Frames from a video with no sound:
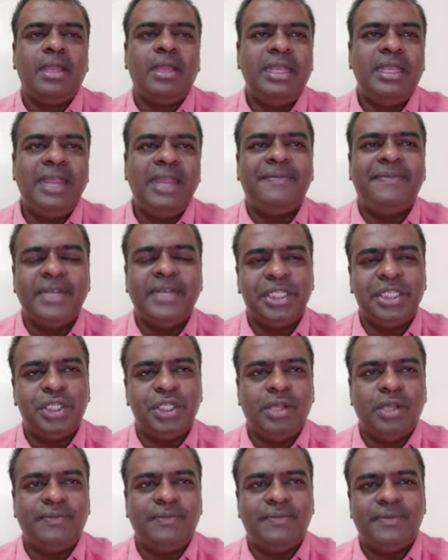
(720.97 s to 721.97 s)

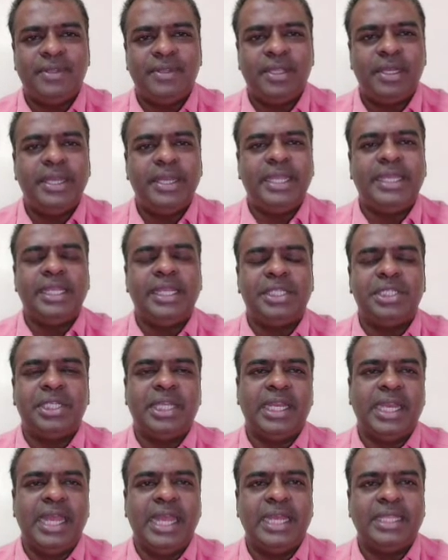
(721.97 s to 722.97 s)
Definition of regression
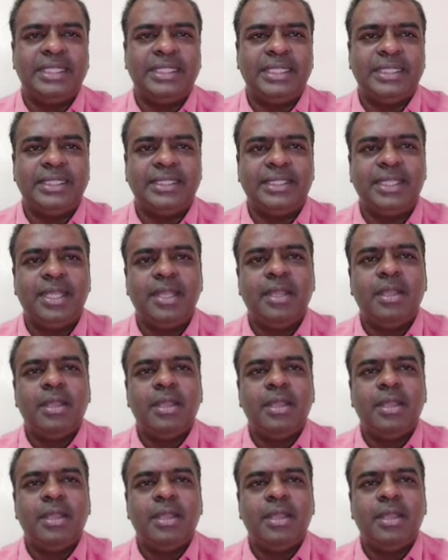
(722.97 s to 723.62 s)
analysis.